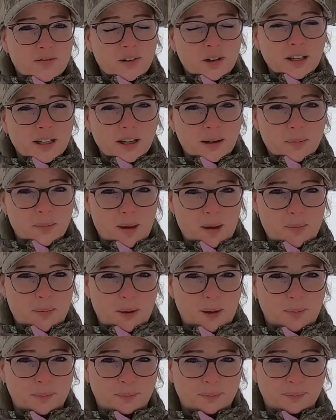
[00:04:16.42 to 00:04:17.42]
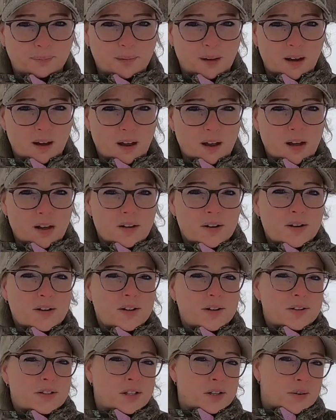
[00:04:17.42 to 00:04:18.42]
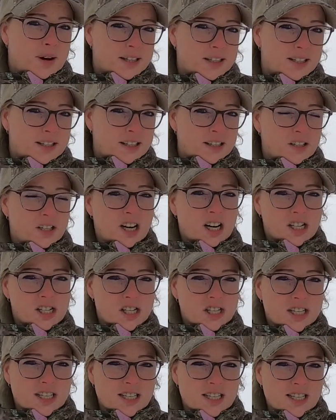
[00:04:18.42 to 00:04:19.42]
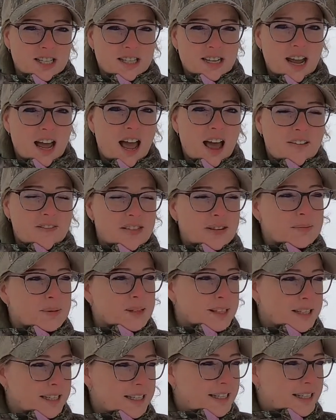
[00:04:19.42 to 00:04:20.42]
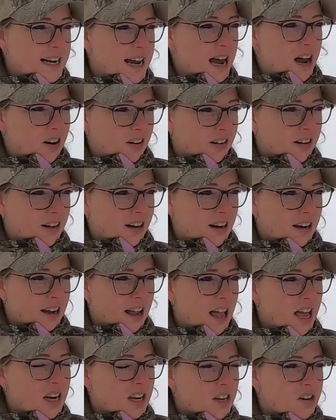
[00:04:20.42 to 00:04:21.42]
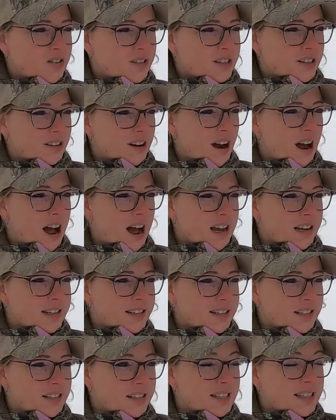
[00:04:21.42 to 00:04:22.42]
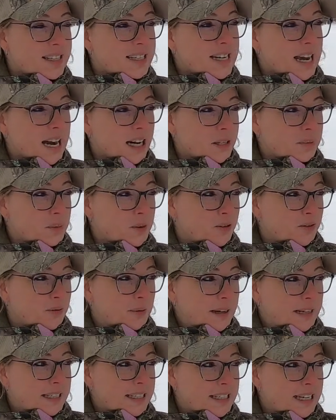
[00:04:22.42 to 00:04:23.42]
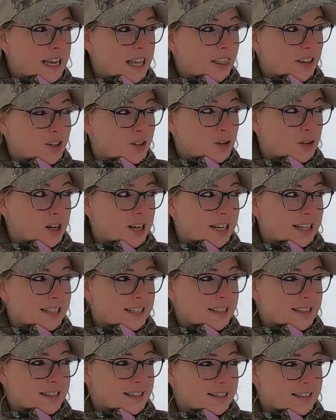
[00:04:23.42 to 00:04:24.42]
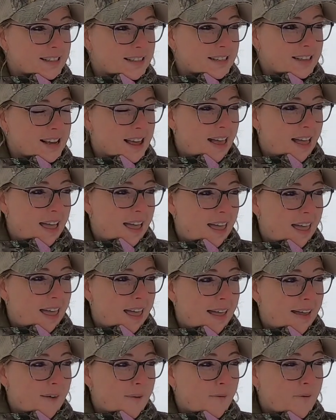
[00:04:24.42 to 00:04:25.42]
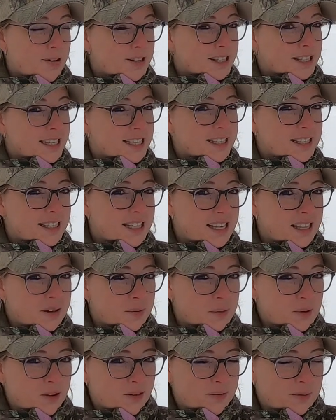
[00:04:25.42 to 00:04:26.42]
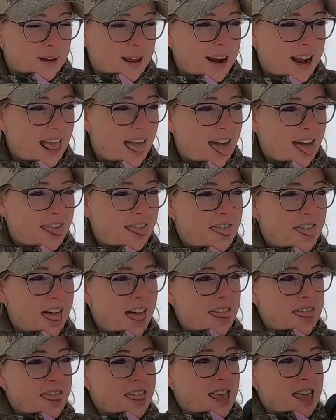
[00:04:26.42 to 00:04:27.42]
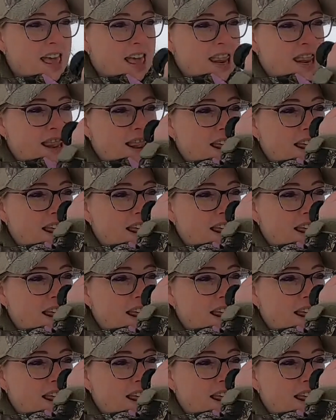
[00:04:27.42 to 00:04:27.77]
for little people. So as a suggestion, have them sit down and use their eyes to detect movement in the trees. Once they see the movement, then they can